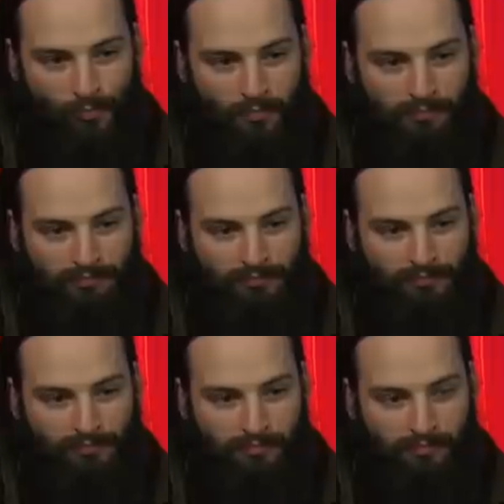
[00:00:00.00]

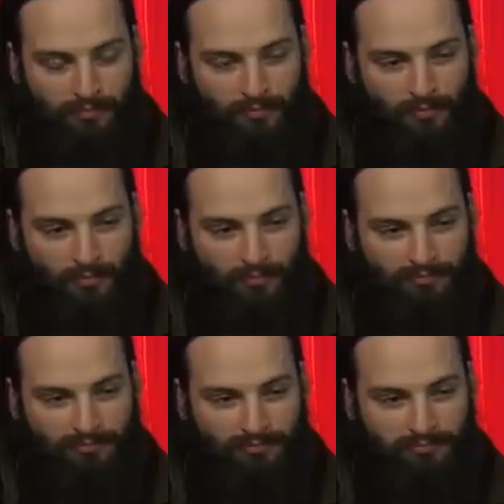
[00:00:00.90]

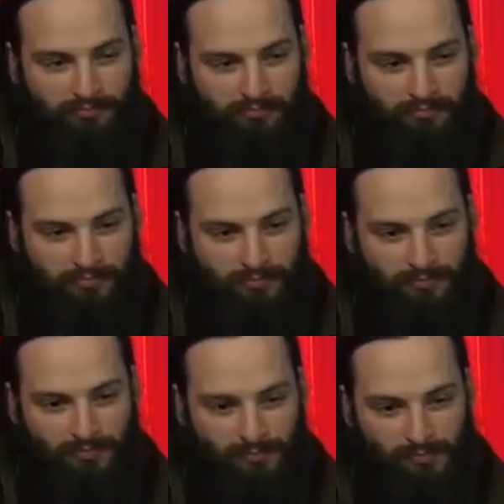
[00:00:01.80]

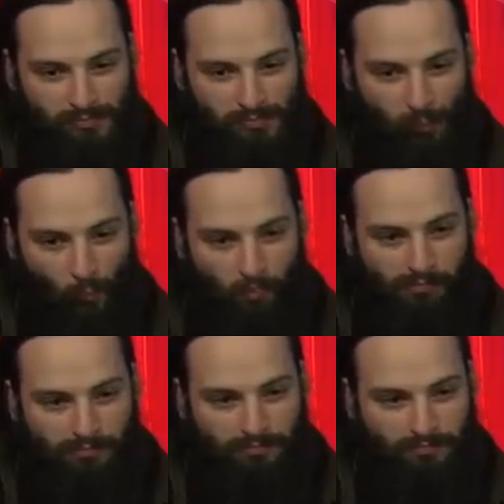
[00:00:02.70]

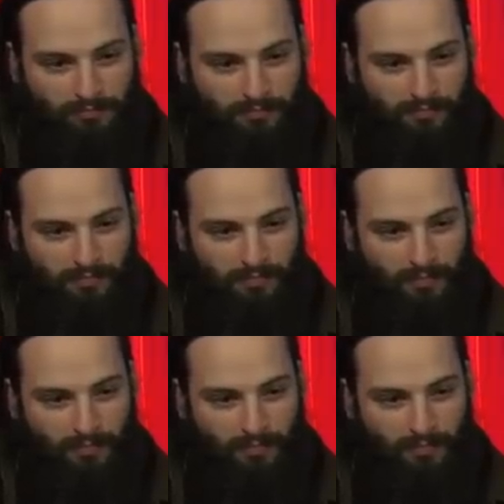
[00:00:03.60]
No words are spoken by the person on screen.